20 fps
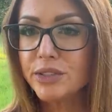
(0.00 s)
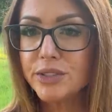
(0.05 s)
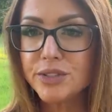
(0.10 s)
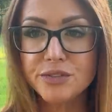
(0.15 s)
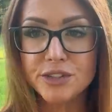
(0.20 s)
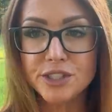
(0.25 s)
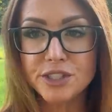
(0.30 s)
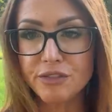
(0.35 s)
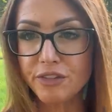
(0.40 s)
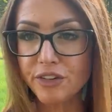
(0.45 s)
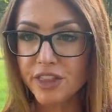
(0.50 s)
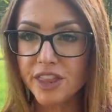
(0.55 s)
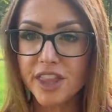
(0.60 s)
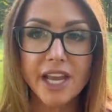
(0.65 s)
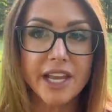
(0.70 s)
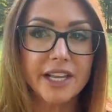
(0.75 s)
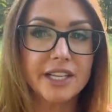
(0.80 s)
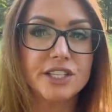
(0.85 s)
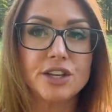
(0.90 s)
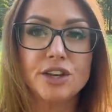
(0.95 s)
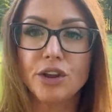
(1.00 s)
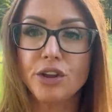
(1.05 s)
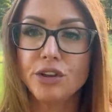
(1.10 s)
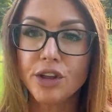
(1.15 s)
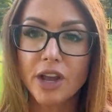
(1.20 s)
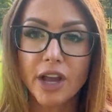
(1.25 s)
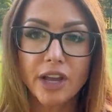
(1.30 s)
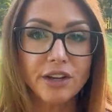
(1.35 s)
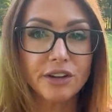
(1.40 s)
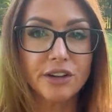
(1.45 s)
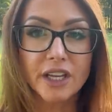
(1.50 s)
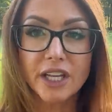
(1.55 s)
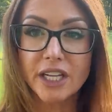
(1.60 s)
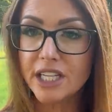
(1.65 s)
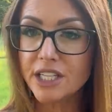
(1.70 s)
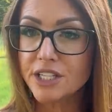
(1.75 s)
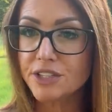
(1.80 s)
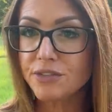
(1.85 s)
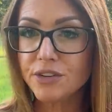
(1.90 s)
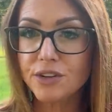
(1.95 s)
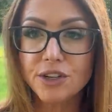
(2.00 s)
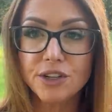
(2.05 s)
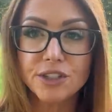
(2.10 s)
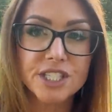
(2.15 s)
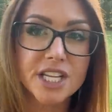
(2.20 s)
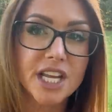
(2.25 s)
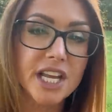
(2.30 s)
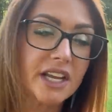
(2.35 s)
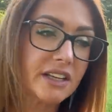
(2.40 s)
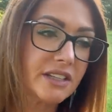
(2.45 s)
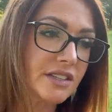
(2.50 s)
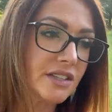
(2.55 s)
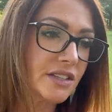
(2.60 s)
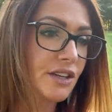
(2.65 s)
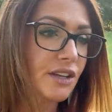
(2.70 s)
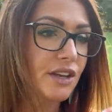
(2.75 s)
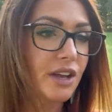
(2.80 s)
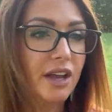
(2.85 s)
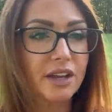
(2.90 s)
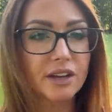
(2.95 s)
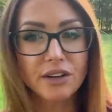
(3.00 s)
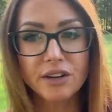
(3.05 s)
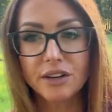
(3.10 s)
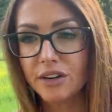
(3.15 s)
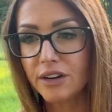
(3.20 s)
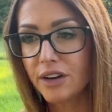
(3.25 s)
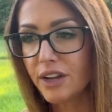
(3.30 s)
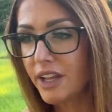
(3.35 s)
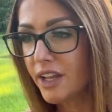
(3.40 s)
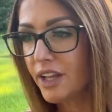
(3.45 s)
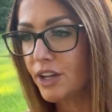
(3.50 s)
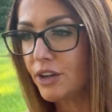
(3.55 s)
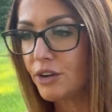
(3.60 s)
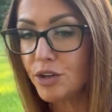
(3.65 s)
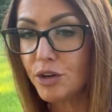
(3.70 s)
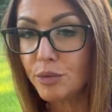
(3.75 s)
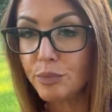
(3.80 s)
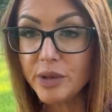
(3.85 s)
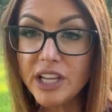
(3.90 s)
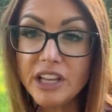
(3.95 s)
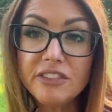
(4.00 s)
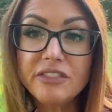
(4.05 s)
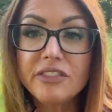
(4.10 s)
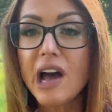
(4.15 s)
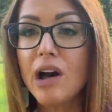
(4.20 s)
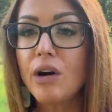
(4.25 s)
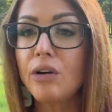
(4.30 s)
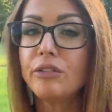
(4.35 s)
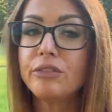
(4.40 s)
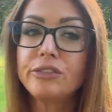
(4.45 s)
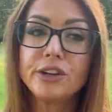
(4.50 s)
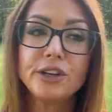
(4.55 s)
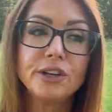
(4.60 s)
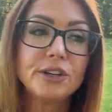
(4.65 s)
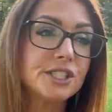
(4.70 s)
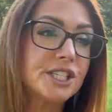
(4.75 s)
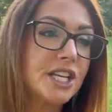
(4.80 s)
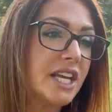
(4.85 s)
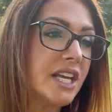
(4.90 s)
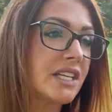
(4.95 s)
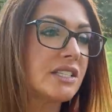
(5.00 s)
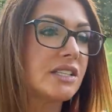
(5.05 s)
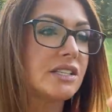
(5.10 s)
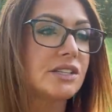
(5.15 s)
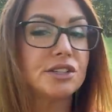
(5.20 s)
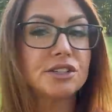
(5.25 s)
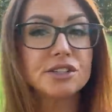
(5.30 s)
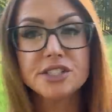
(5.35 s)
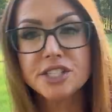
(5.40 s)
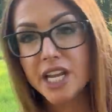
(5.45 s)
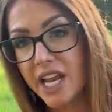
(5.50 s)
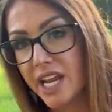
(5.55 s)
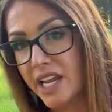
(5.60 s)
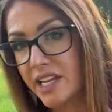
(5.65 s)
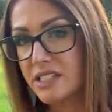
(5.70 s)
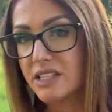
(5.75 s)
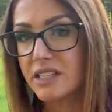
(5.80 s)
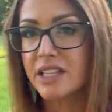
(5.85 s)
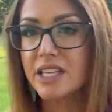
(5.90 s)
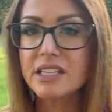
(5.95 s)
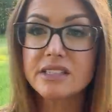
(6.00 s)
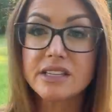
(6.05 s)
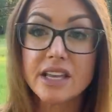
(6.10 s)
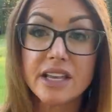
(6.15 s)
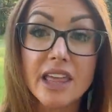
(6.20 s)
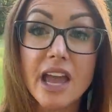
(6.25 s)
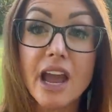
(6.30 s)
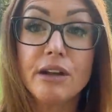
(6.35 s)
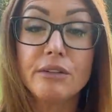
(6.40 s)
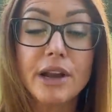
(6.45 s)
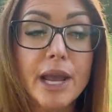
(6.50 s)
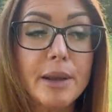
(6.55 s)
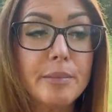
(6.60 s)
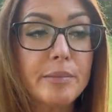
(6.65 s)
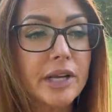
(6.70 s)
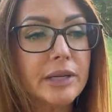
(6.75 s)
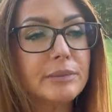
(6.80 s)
birds for different things. You know, you got your guineas for your ticks, and you got your you know, your peafowl for your ticks and your snakes and things like that, right?